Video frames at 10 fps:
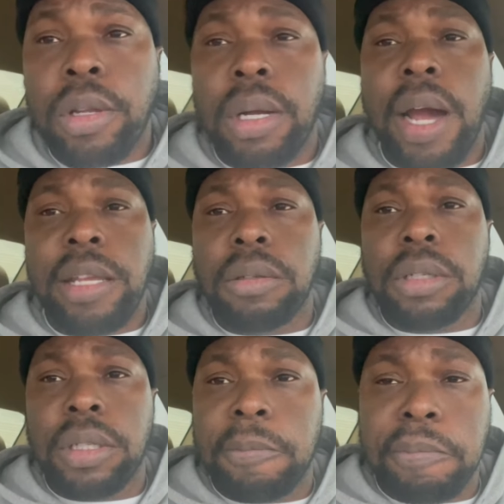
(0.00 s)
All right, so
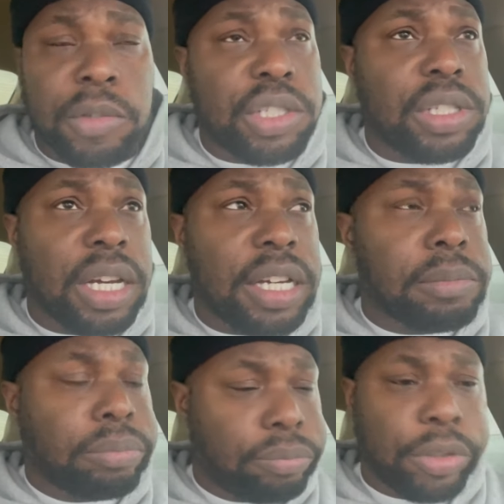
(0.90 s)
it's
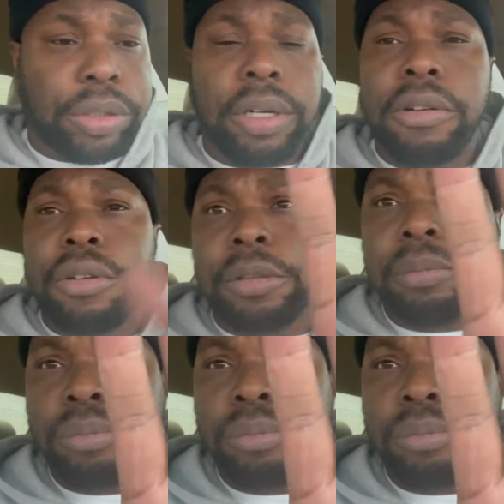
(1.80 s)
done, it's over.